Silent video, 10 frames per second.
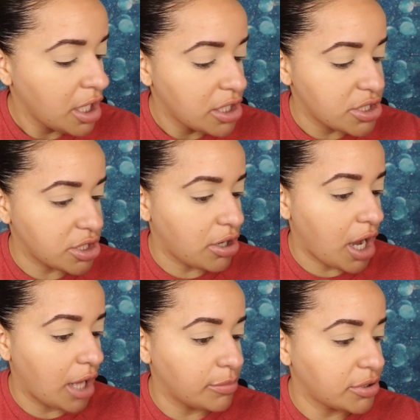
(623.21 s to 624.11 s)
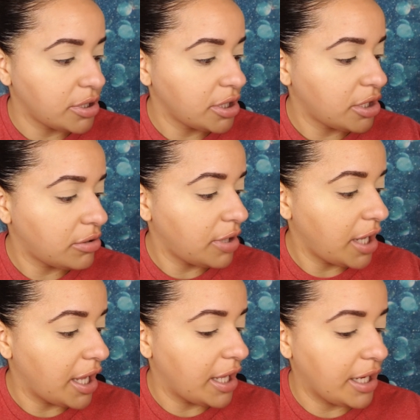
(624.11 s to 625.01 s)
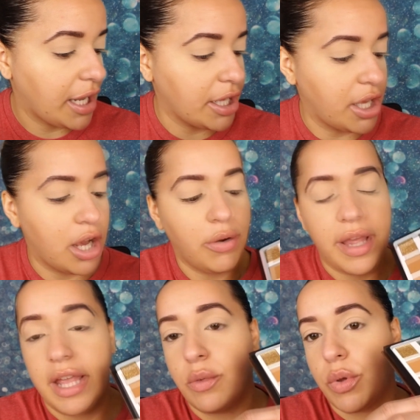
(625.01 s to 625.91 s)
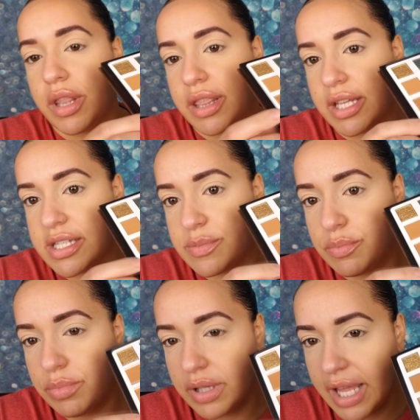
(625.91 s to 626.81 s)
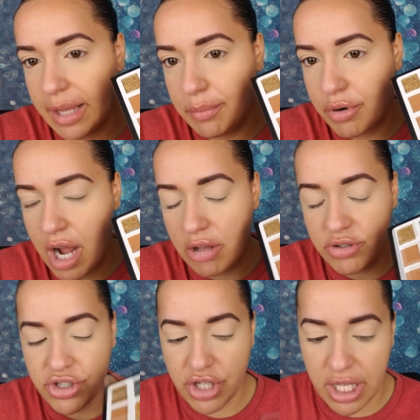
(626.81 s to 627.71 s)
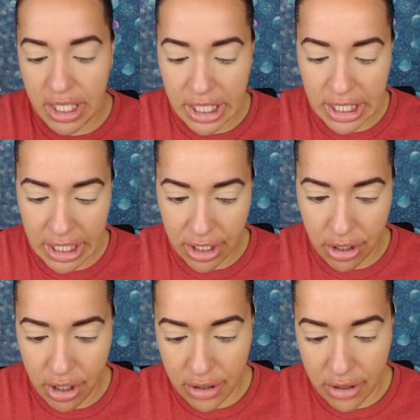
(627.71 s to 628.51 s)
So I'm gonna go ahead and go in with this light brown shade here.